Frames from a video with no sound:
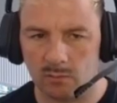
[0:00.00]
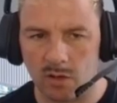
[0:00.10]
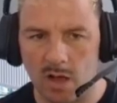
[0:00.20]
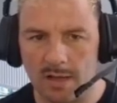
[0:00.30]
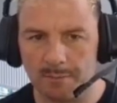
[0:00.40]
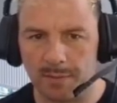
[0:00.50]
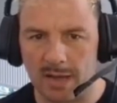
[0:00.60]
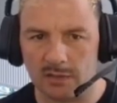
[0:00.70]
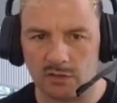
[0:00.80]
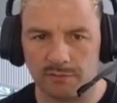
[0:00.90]
Well, iron
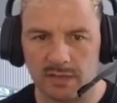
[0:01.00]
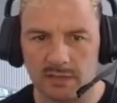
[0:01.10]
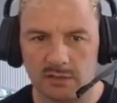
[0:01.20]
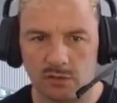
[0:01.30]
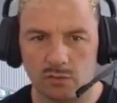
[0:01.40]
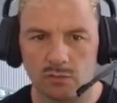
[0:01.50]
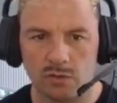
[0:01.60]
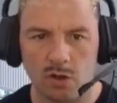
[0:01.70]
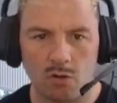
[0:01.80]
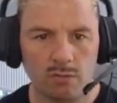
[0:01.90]
bars over there is no
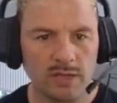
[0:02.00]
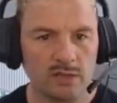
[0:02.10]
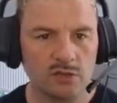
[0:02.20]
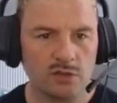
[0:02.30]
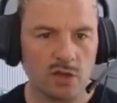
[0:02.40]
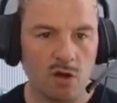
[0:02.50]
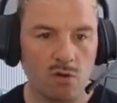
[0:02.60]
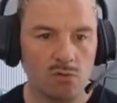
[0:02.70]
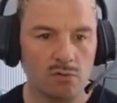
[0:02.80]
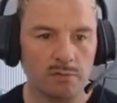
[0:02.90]
good. Coal. They could do the
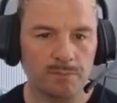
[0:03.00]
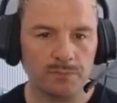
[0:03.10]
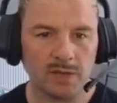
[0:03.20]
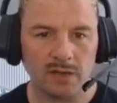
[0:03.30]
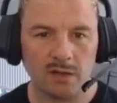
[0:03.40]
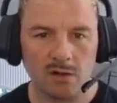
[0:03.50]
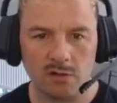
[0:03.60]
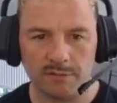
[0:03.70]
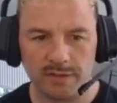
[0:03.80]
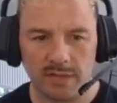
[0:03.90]
coal. No,
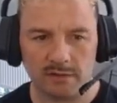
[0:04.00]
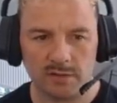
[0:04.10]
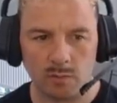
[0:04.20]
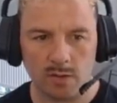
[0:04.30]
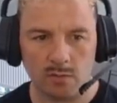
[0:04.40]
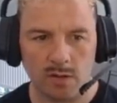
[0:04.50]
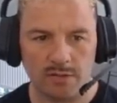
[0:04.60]
coal over there as well. I